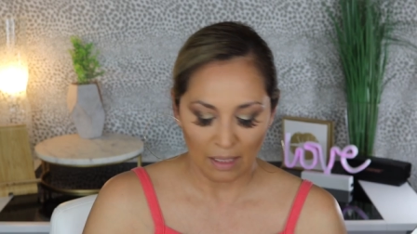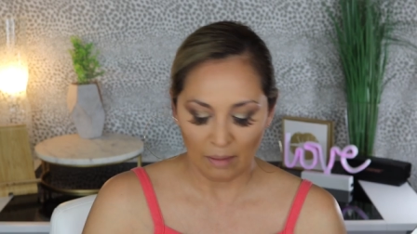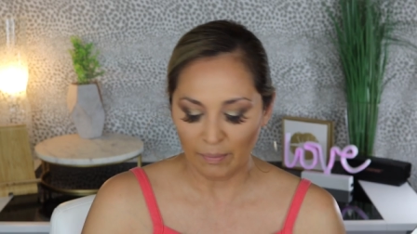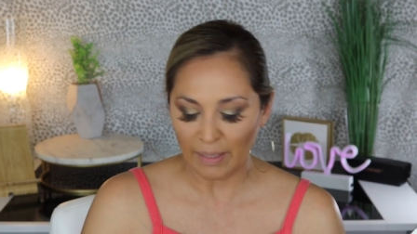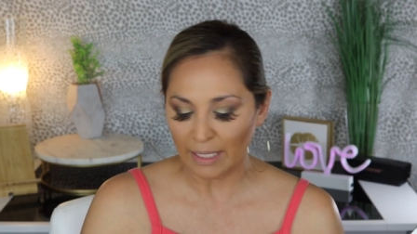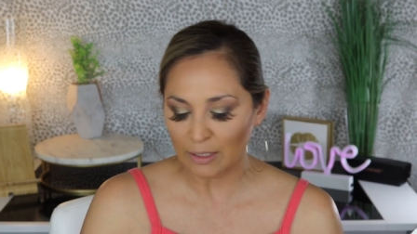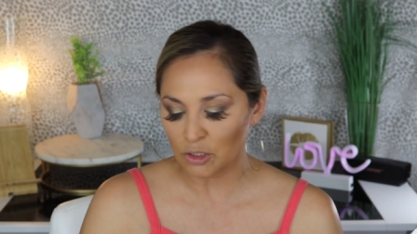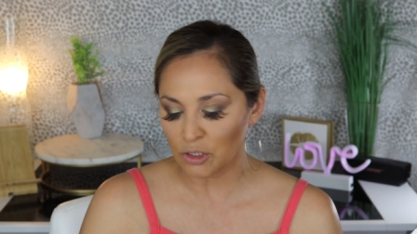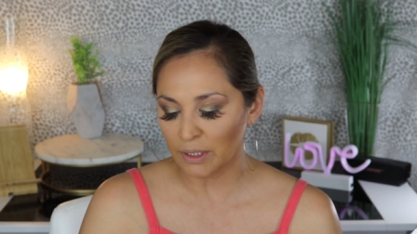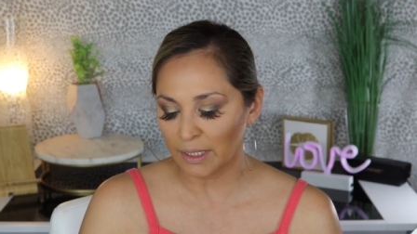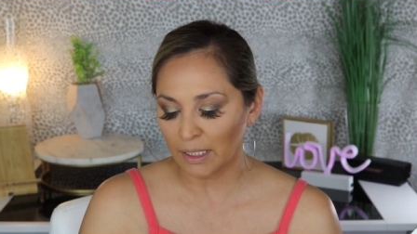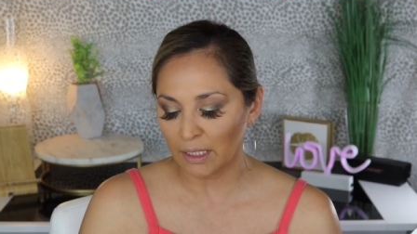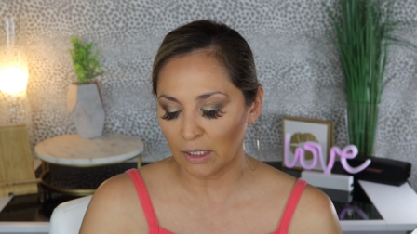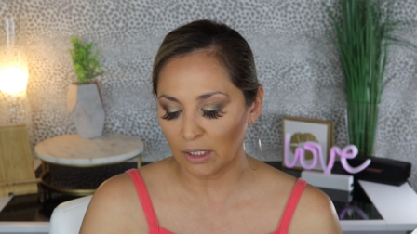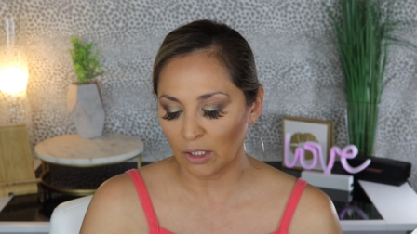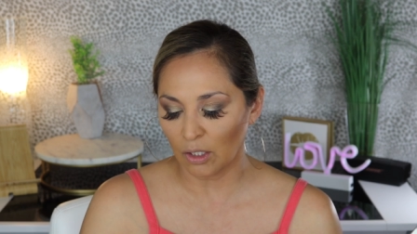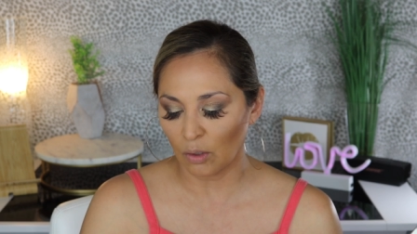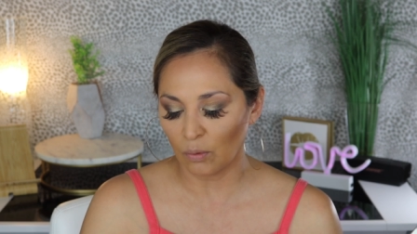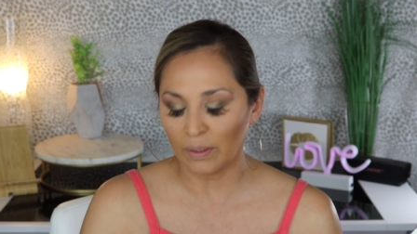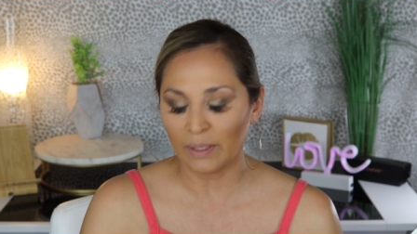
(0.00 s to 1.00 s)
I'm actually
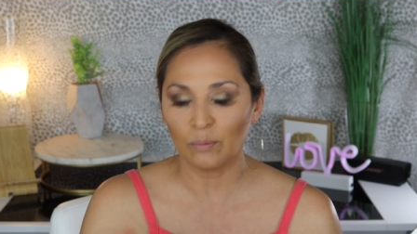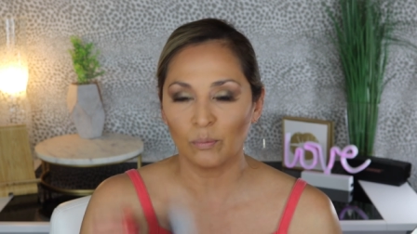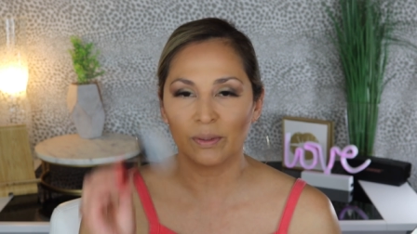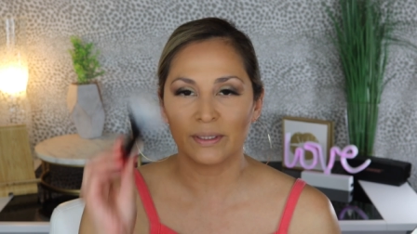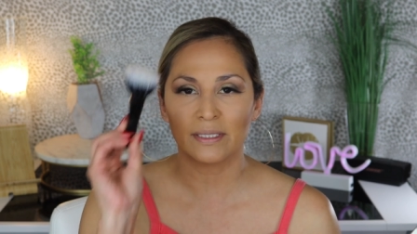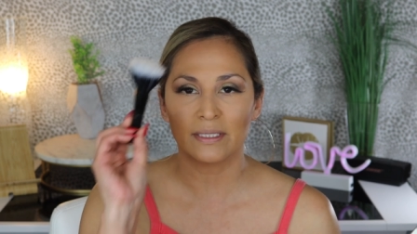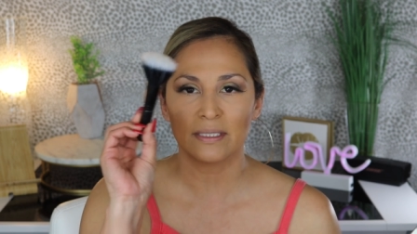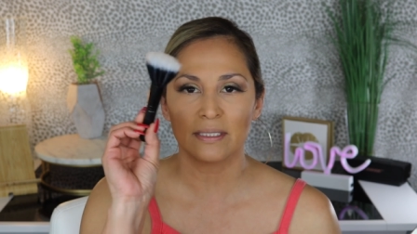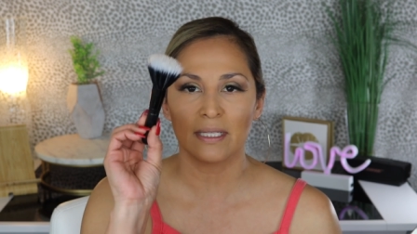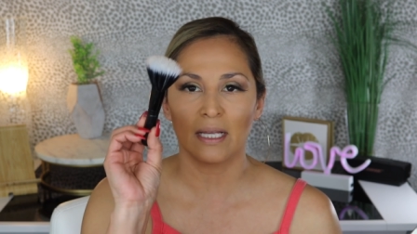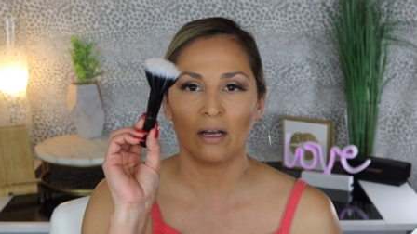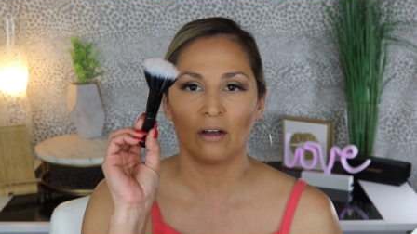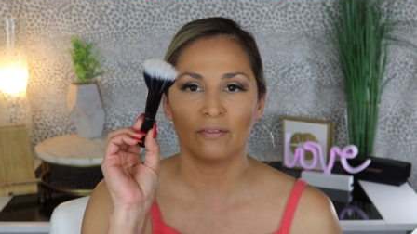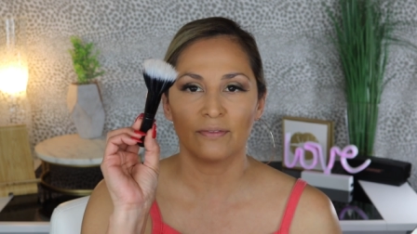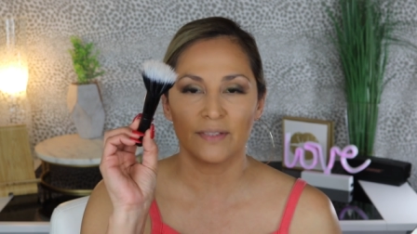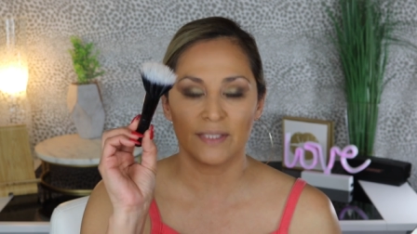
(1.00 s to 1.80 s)
gonna go in with this e.l.f.